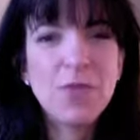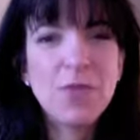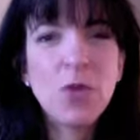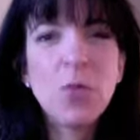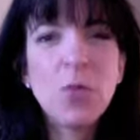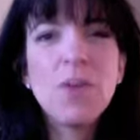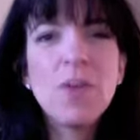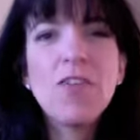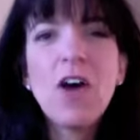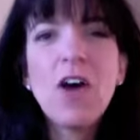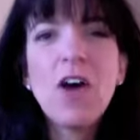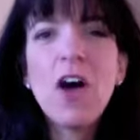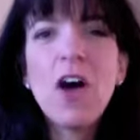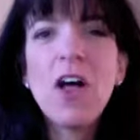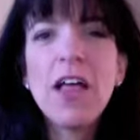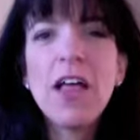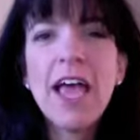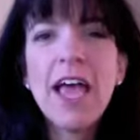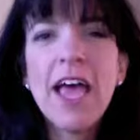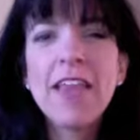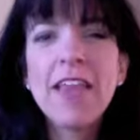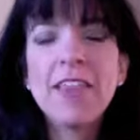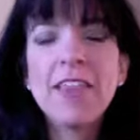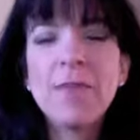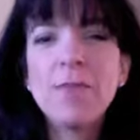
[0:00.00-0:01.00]
We've all
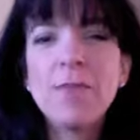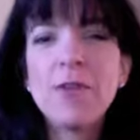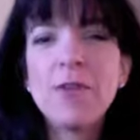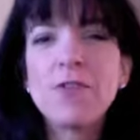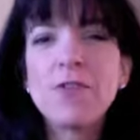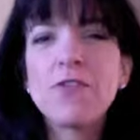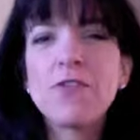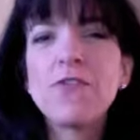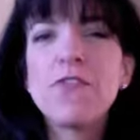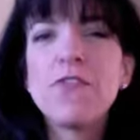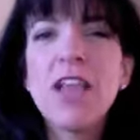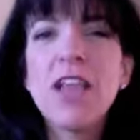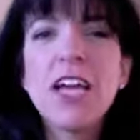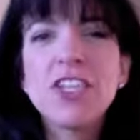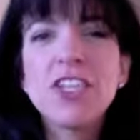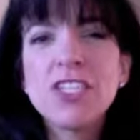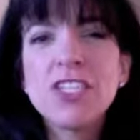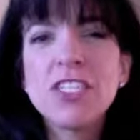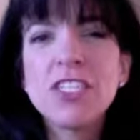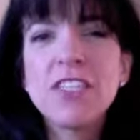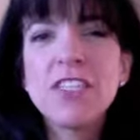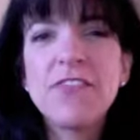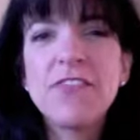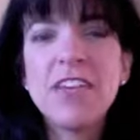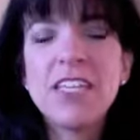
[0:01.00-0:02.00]
had them, those
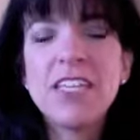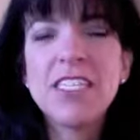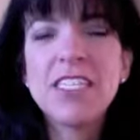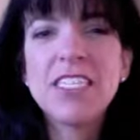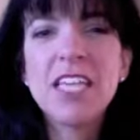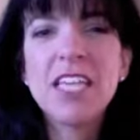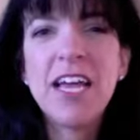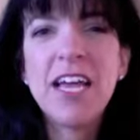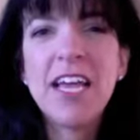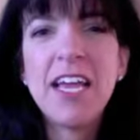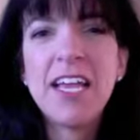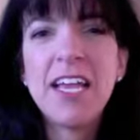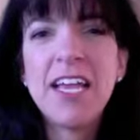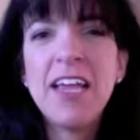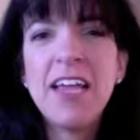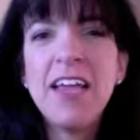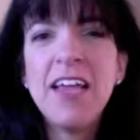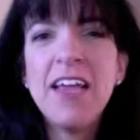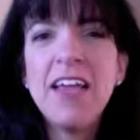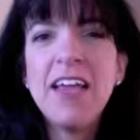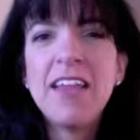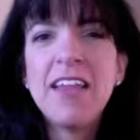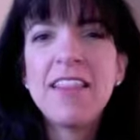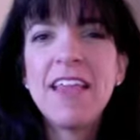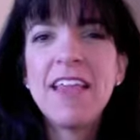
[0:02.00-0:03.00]
flashes of insight,
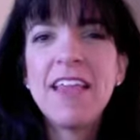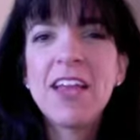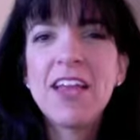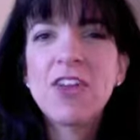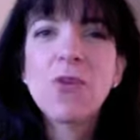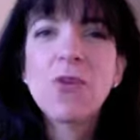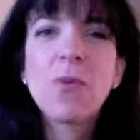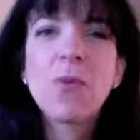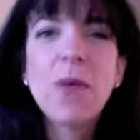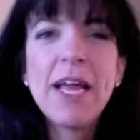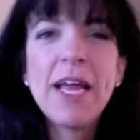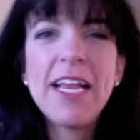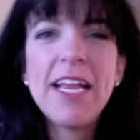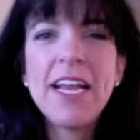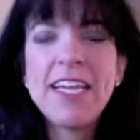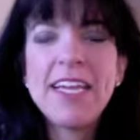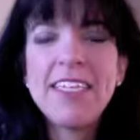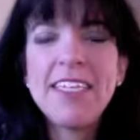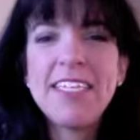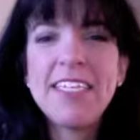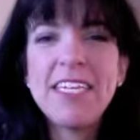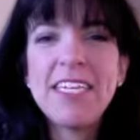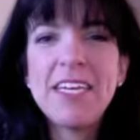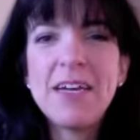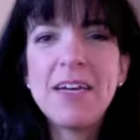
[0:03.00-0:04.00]
that great
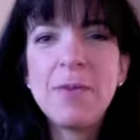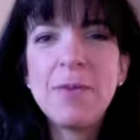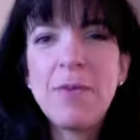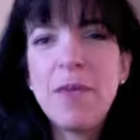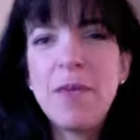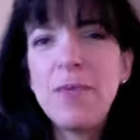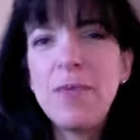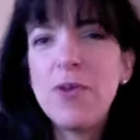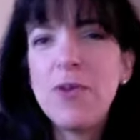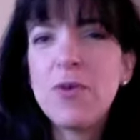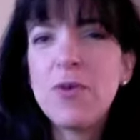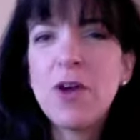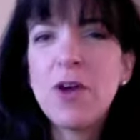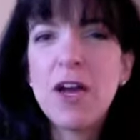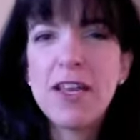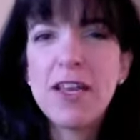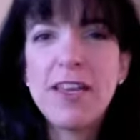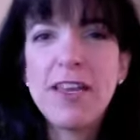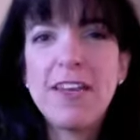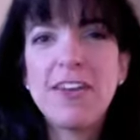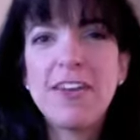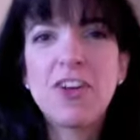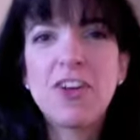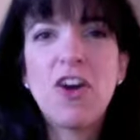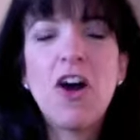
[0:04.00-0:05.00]
idea. Maybe you got
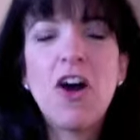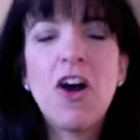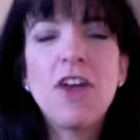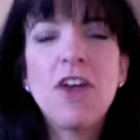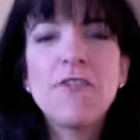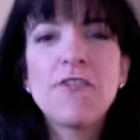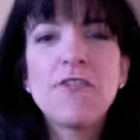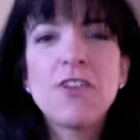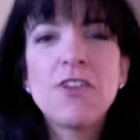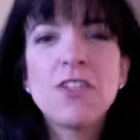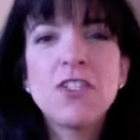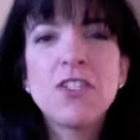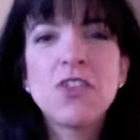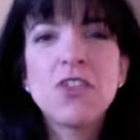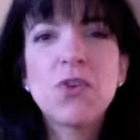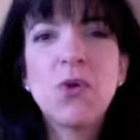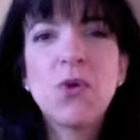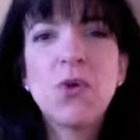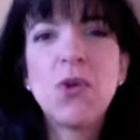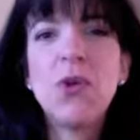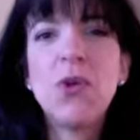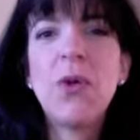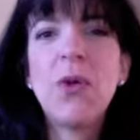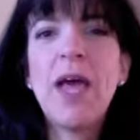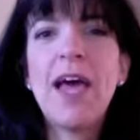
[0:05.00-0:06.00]
it at a conference
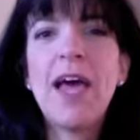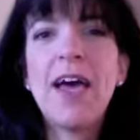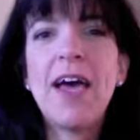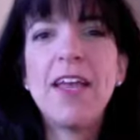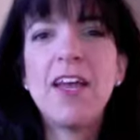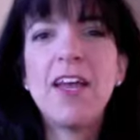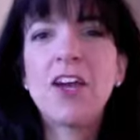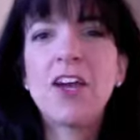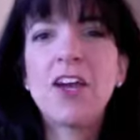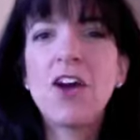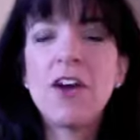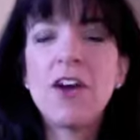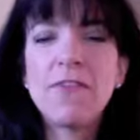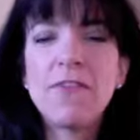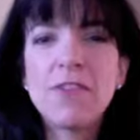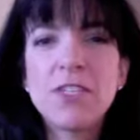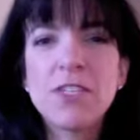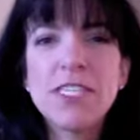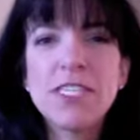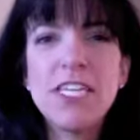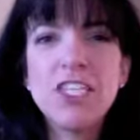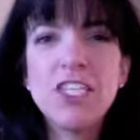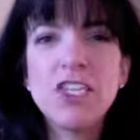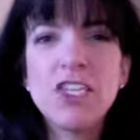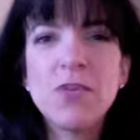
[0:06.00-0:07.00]
or you had a
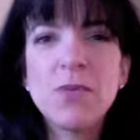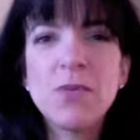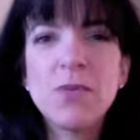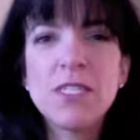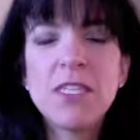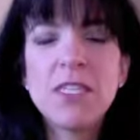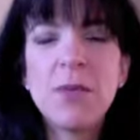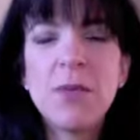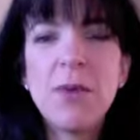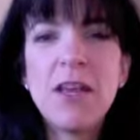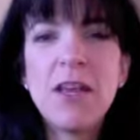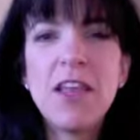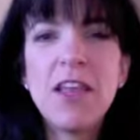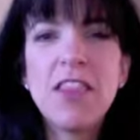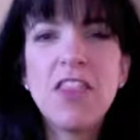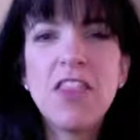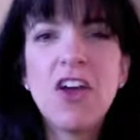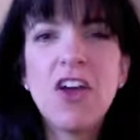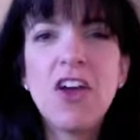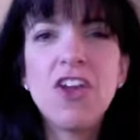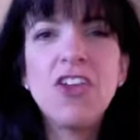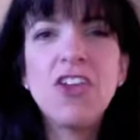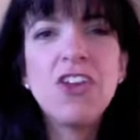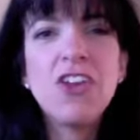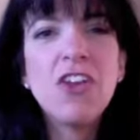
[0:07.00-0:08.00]
conversation with someone and
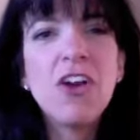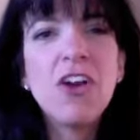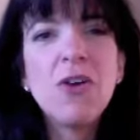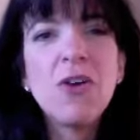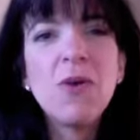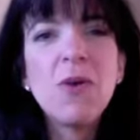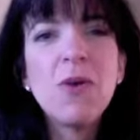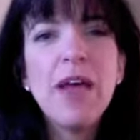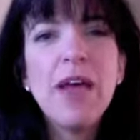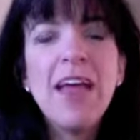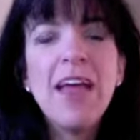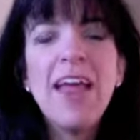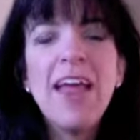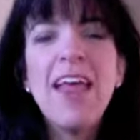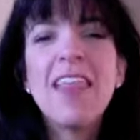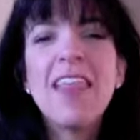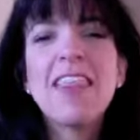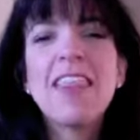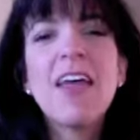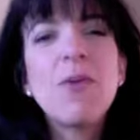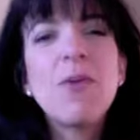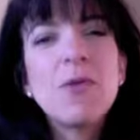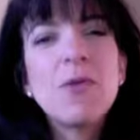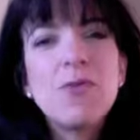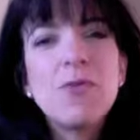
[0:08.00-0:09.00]
thought, you know,
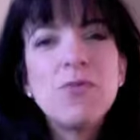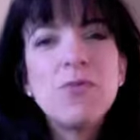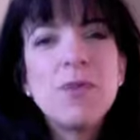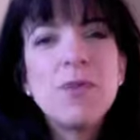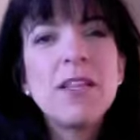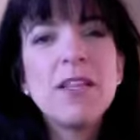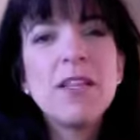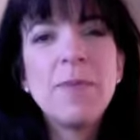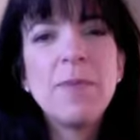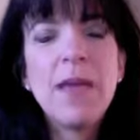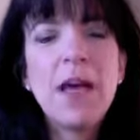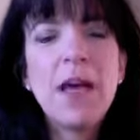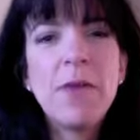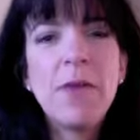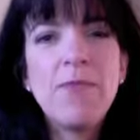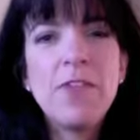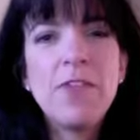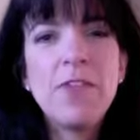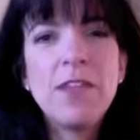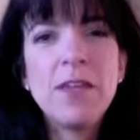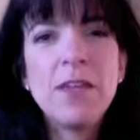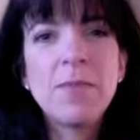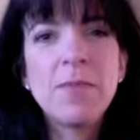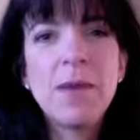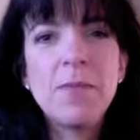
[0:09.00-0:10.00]
that would really be
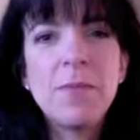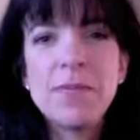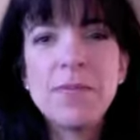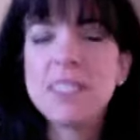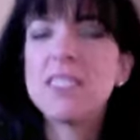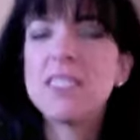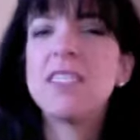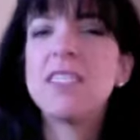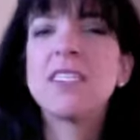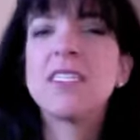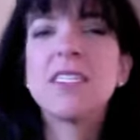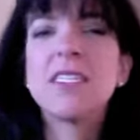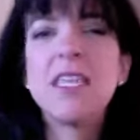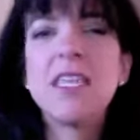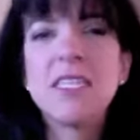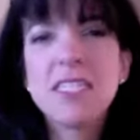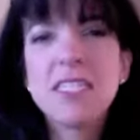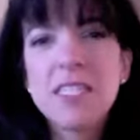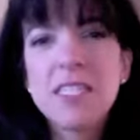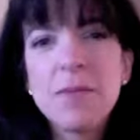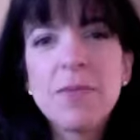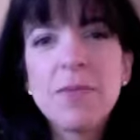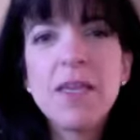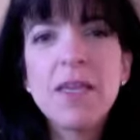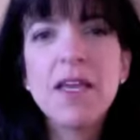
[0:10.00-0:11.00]
helpful in my business. That's
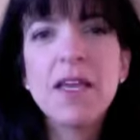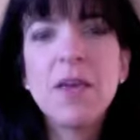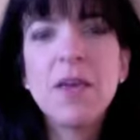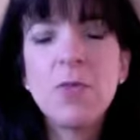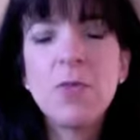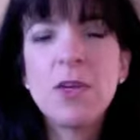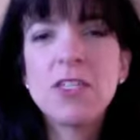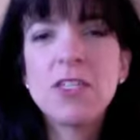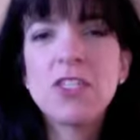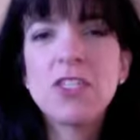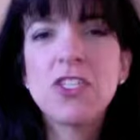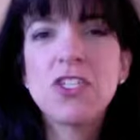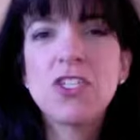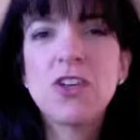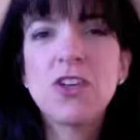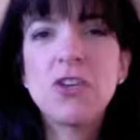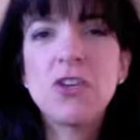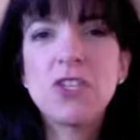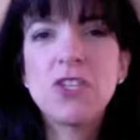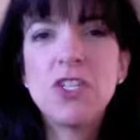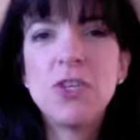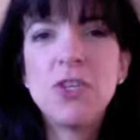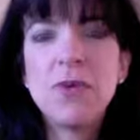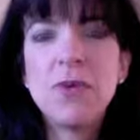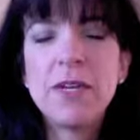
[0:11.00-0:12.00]
something I want to
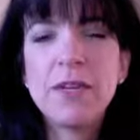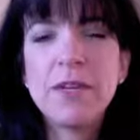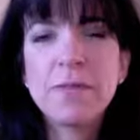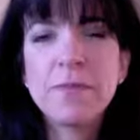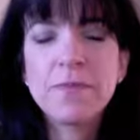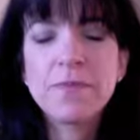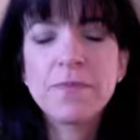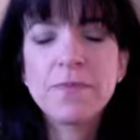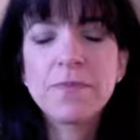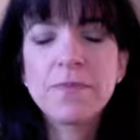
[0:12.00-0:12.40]
start doing.